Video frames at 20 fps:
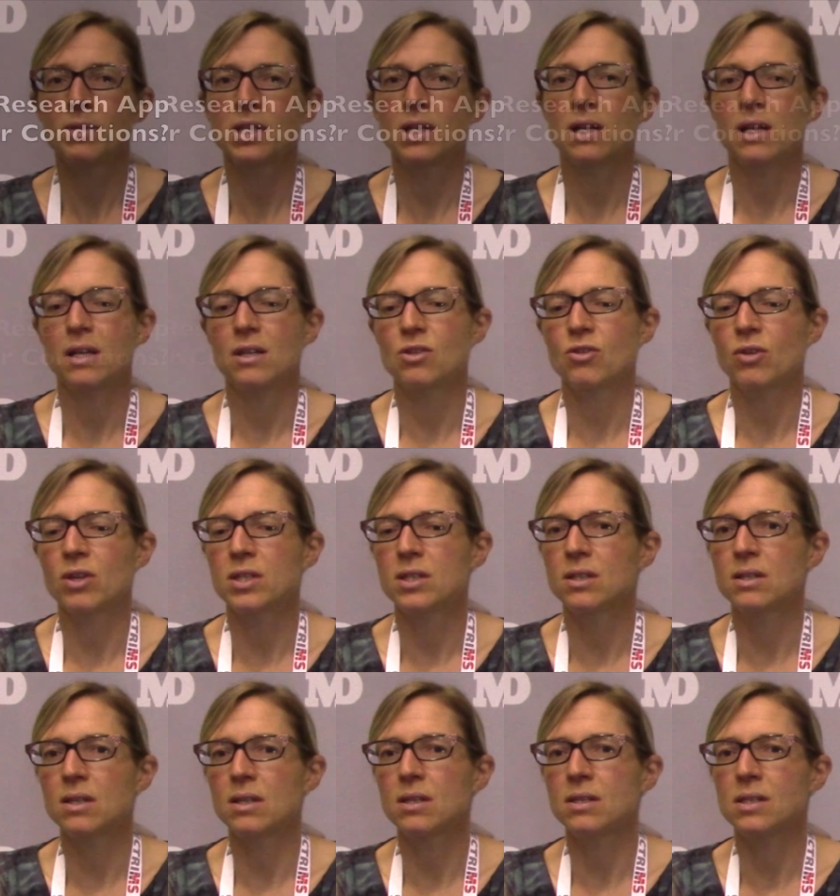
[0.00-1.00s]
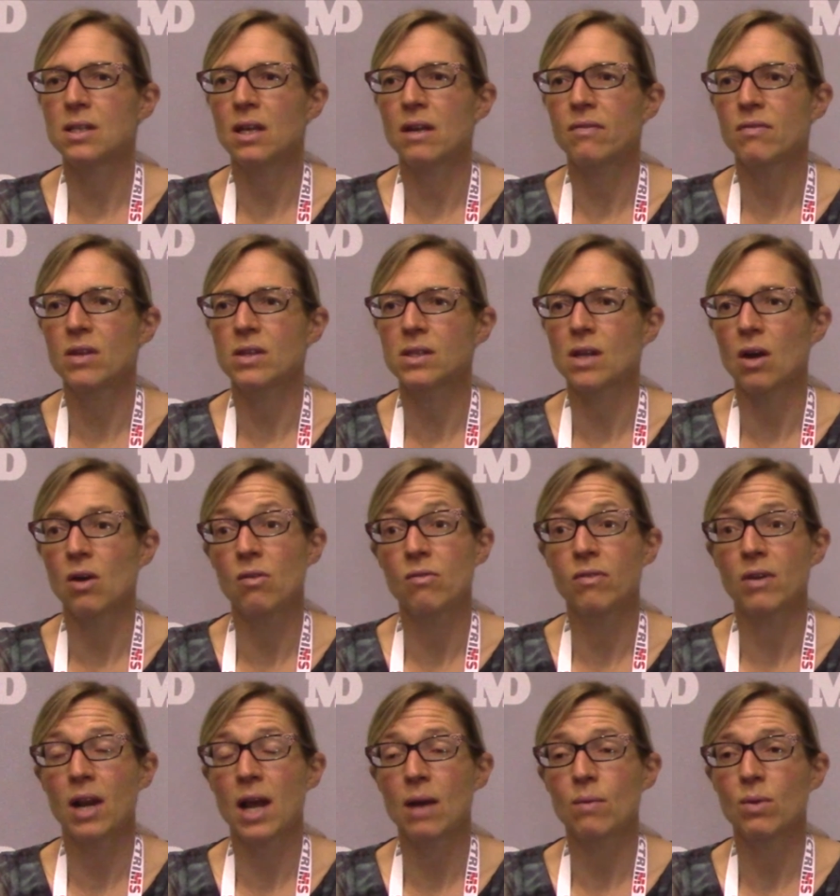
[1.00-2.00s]
particularly interested to see if there's
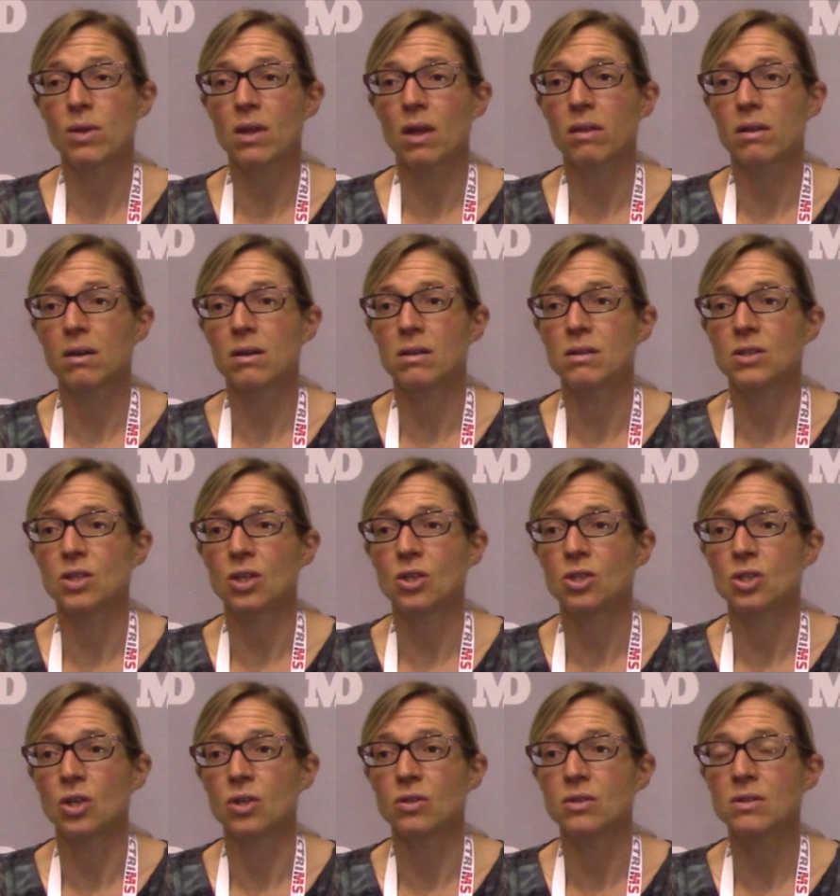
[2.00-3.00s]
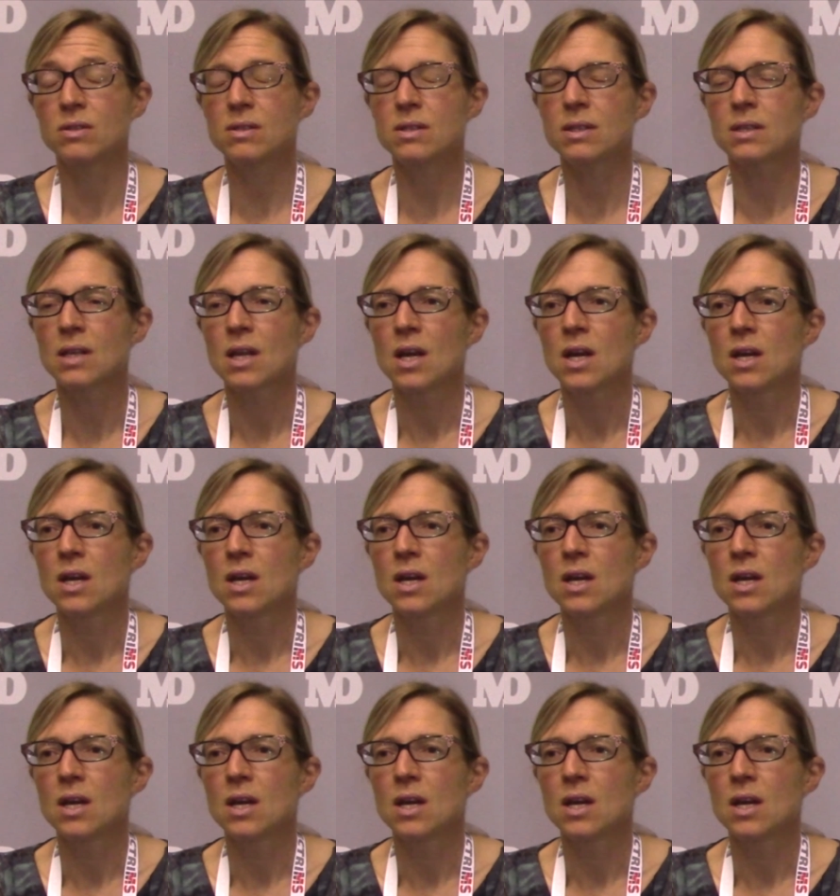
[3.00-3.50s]
overlap with other conditions.